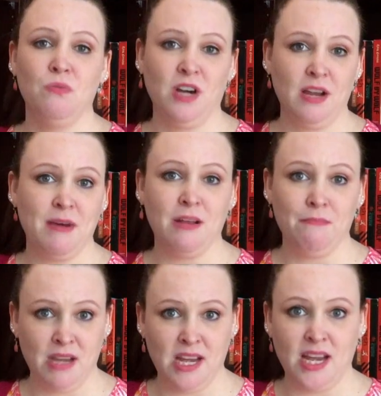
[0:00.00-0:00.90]
worry about it
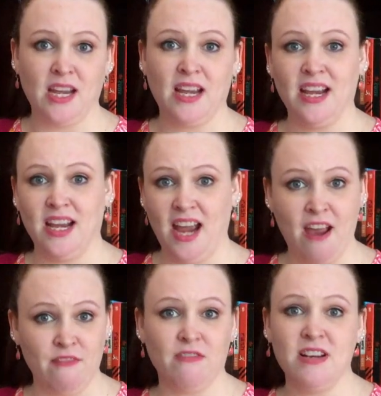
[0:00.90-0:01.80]
being
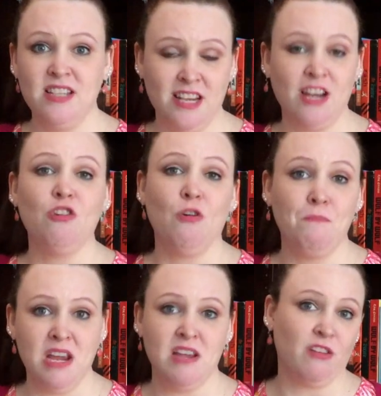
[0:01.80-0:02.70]
every single
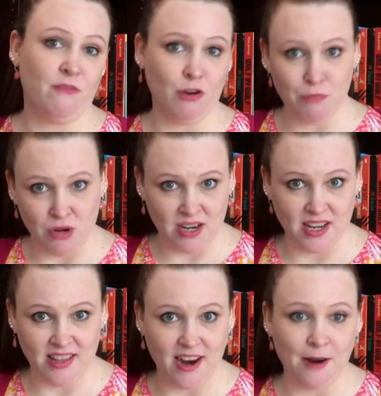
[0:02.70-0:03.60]
piece of your book
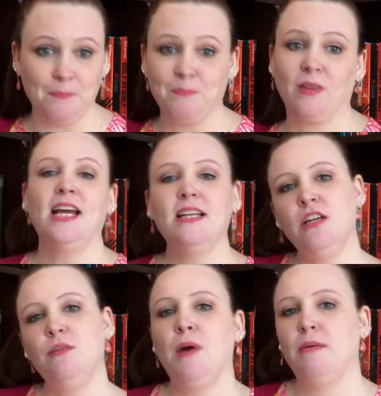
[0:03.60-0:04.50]
in there. Next thing
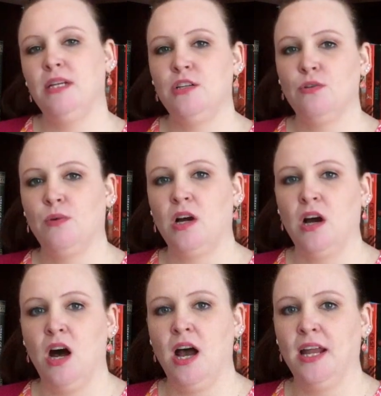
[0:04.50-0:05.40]
you probably need to work
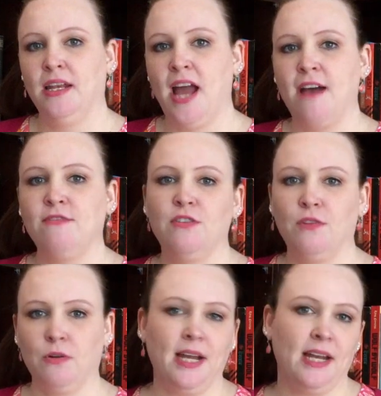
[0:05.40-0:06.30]
on after you've
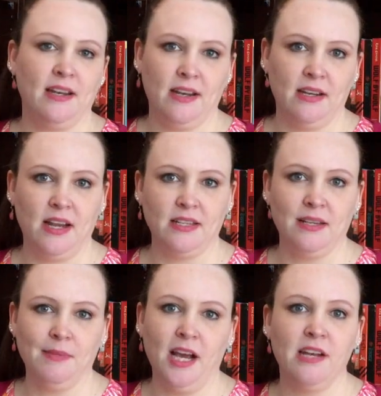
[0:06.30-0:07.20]
created
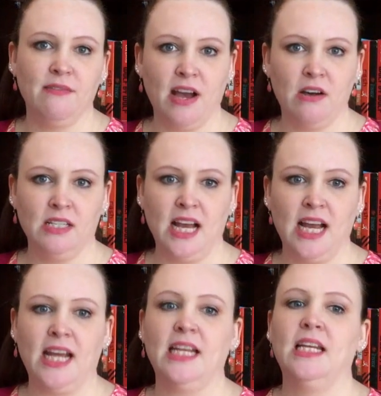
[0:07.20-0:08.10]
some kind of
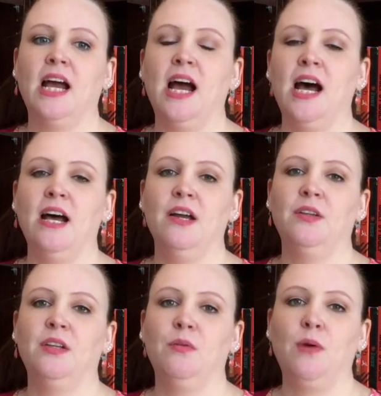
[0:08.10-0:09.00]
outline,
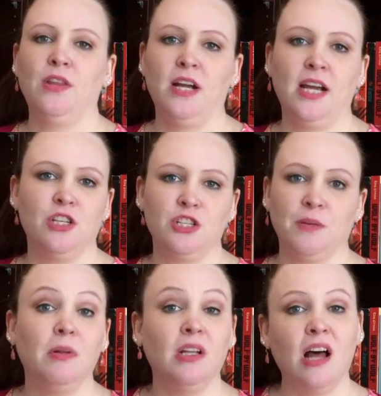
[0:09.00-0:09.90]
whether it's just a
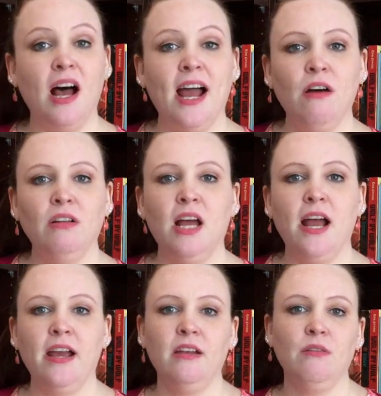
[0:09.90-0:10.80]
plot
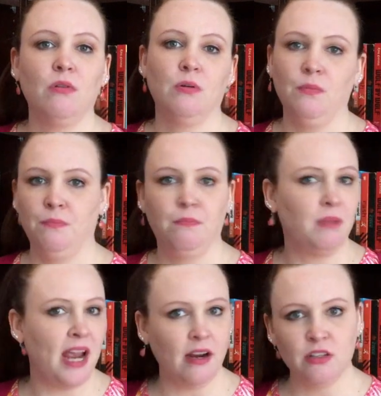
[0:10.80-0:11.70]
outline or
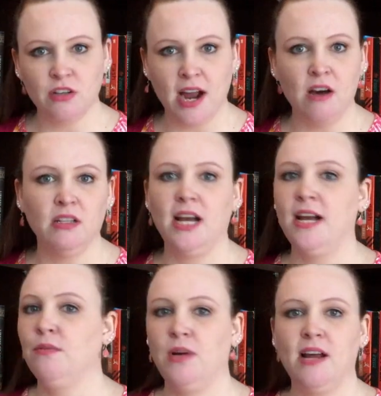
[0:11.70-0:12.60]
character
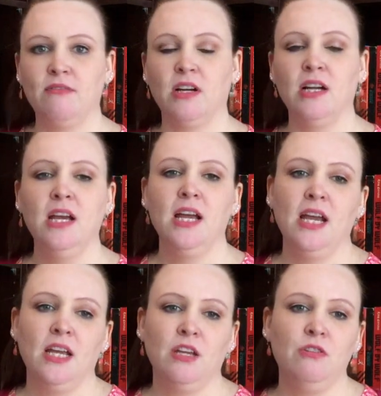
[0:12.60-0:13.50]
outline, whatever.
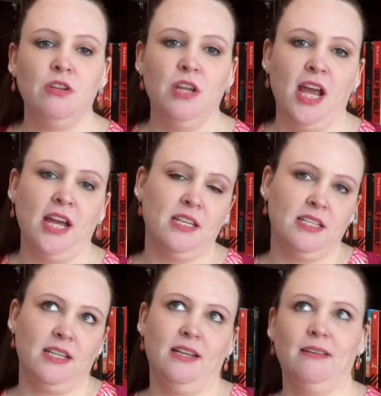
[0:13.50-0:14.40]
And